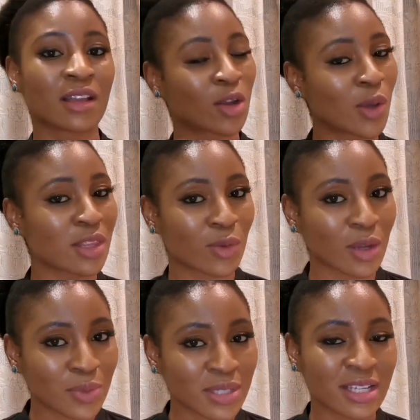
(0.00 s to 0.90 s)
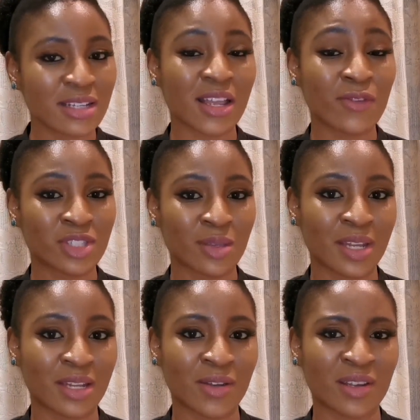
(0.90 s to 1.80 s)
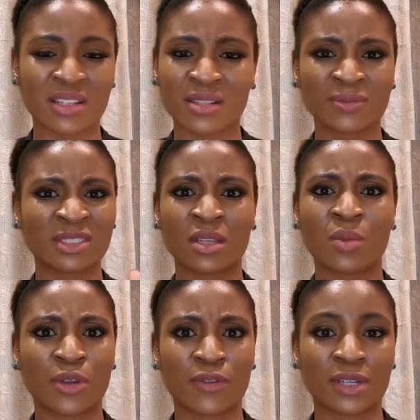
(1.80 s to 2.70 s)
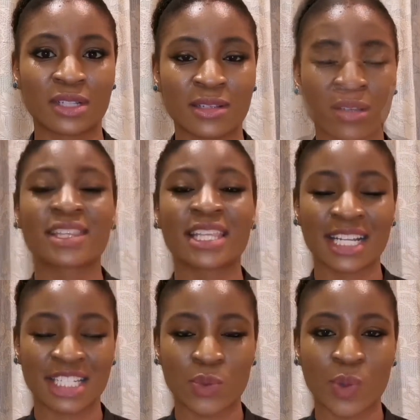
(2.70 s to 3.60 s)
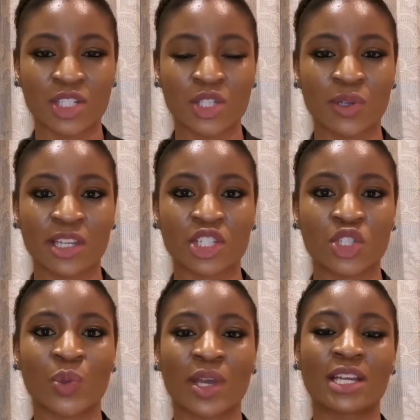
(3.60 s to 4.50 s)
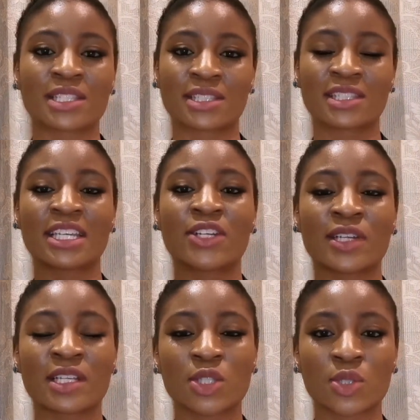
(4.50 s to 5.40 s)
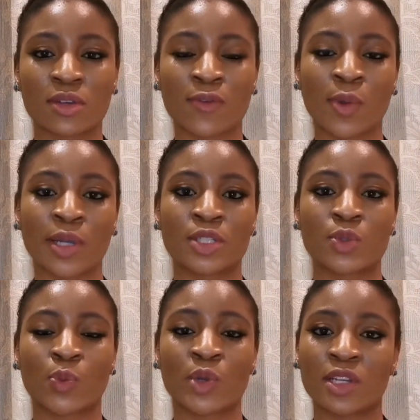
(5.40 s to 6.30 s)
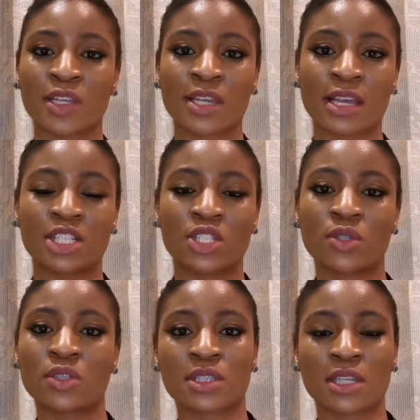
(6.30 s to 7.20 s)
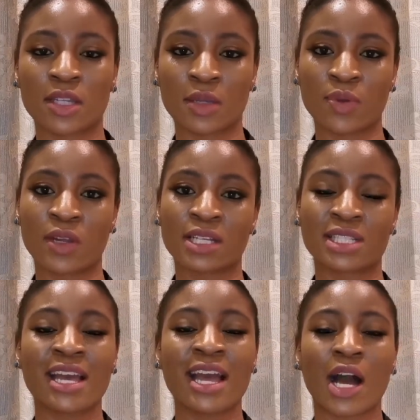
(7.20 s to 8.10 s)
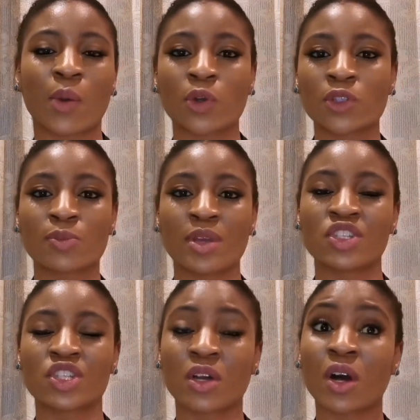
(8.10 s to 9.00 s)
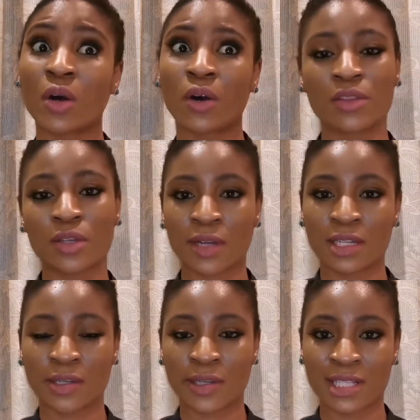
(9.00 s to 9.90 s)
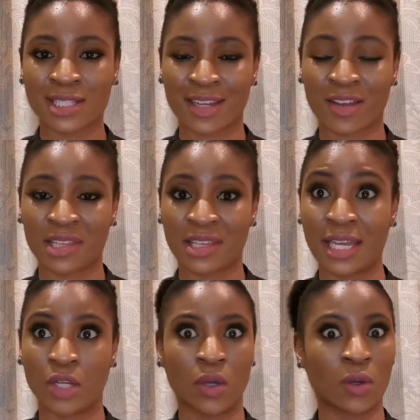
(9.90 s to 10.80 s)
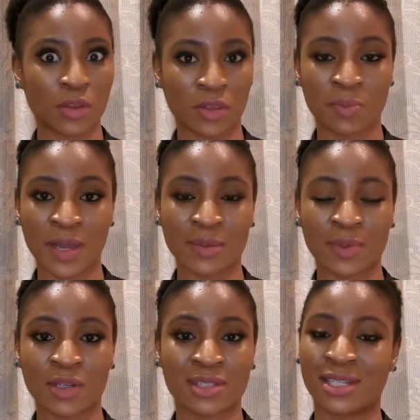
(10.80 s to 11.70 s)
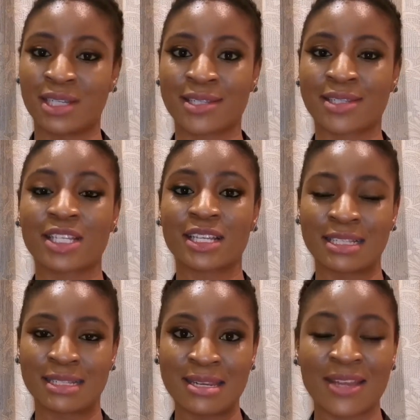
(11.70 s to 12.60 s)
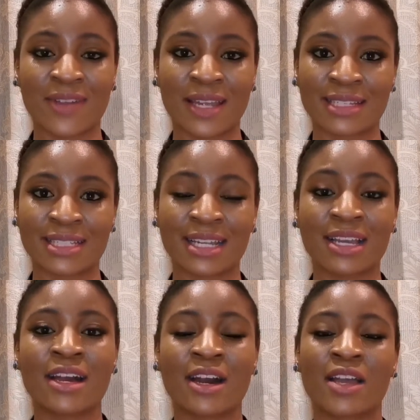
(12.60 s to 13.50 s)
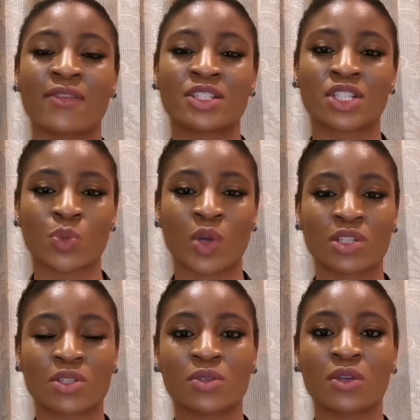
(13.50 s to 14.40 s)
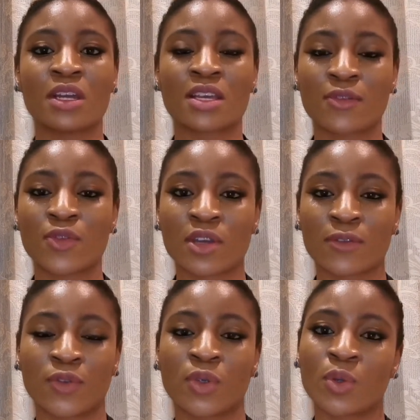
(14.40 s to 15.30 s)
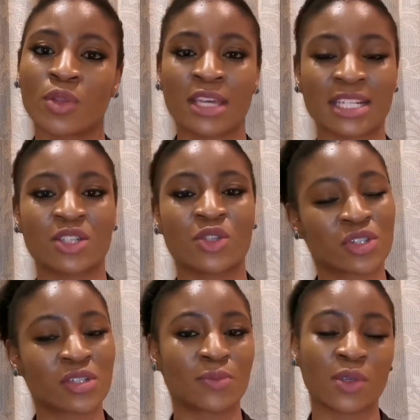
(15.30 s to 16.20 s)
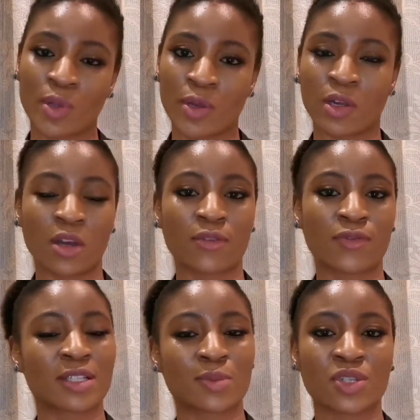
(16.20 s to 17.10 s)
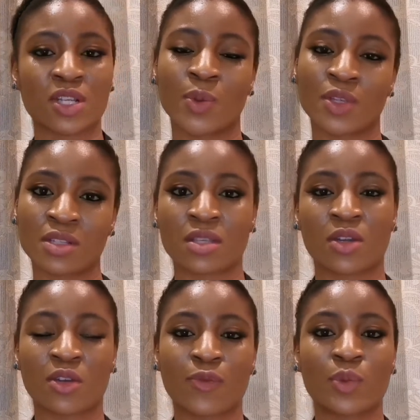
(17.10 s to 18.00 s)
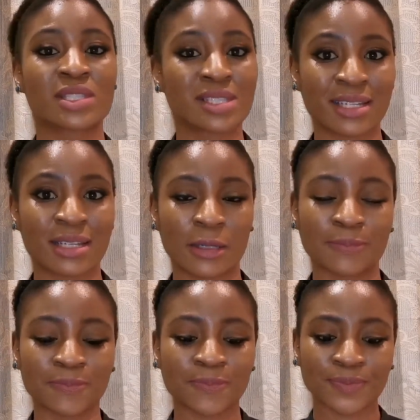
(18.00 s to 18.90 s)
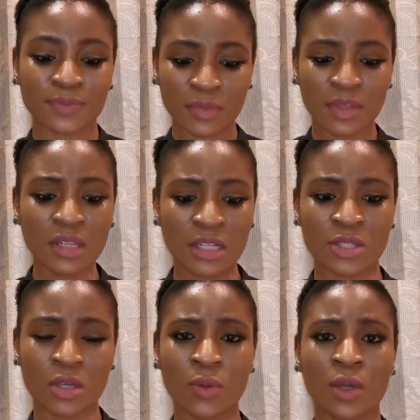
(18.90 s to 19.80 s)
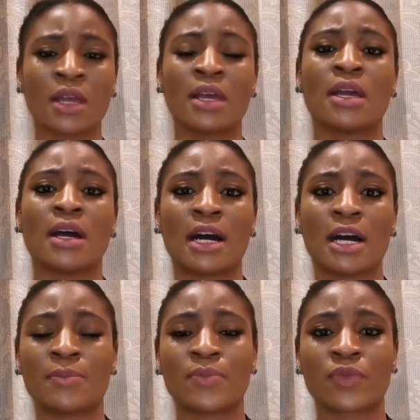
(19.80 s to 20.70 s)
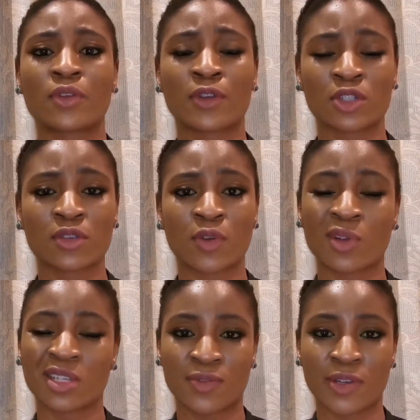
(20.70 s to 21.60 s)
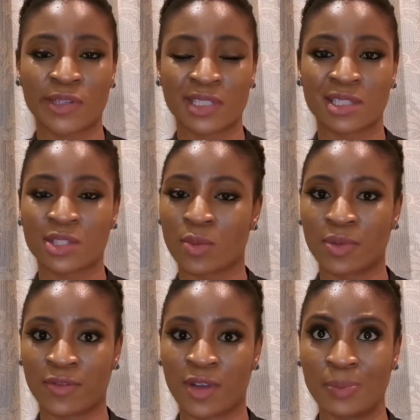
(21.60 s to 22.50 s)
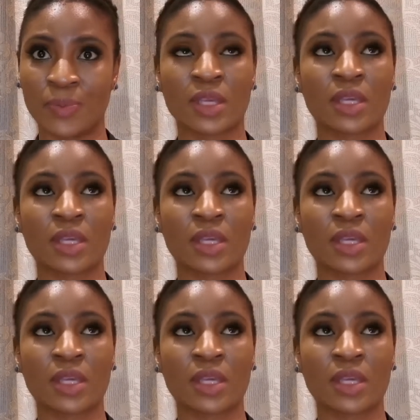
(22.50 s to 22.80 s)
Lower than 1% if it's a bad ingredient, perfect. Another thing I did want to look into is the ingredients to avoid when looking into skincare products. I won't mention all the great ingredients that are there and all the bad, because the list is never ending. However, I just want to give you a few that you should be wary of, especially when you're starting off with skincare. So first of all is fragrances or parfum.